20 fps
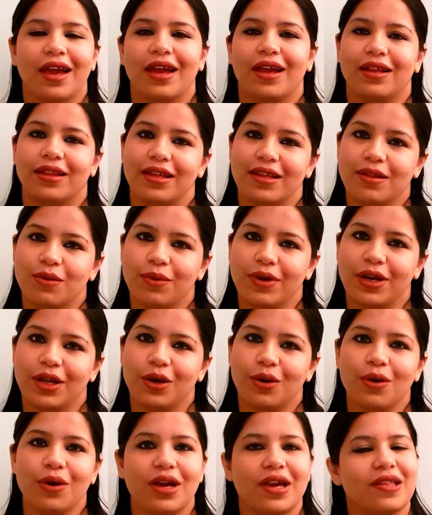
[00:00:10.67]
This
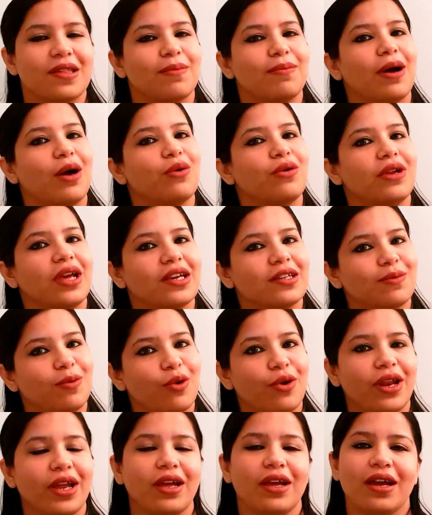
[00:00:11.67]
video is about
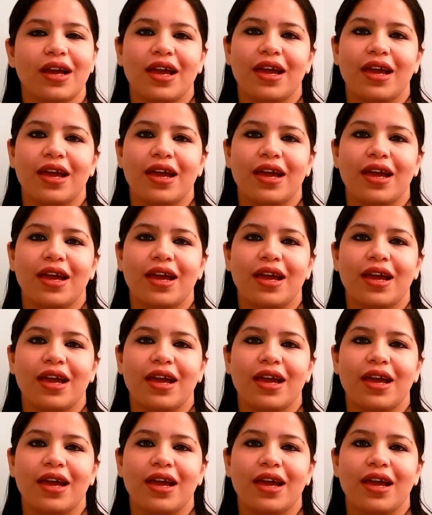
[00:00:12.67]
exploring